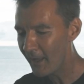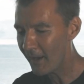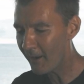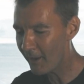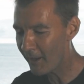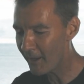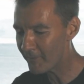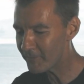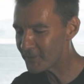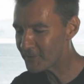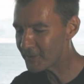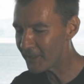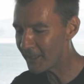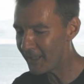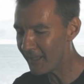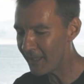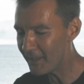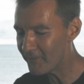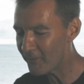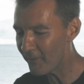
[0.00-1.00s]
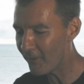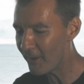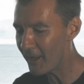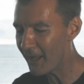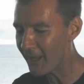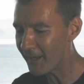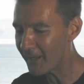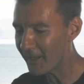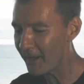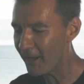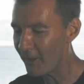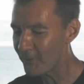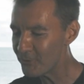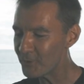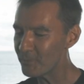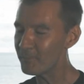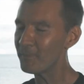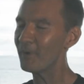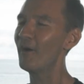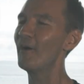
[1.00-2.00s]
I have to say that if I had
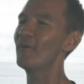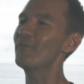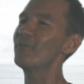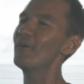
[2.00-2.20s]
$100